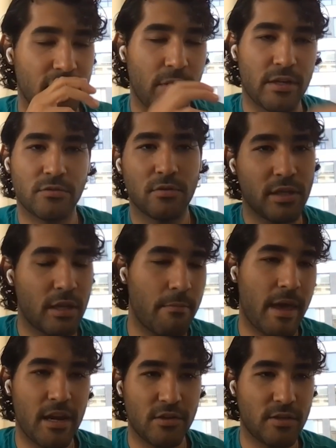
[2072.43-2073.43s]
The restaurant
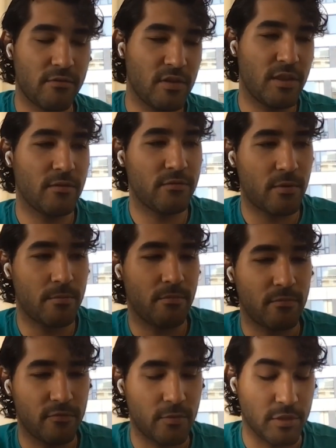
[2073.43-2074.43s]
can manage everything from
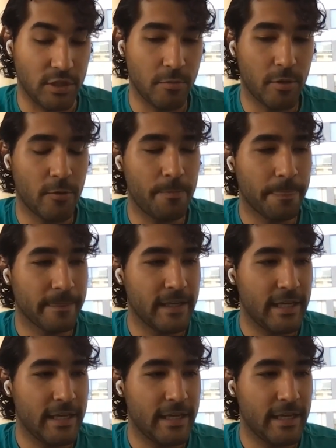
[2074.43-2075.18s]
from Cuboh.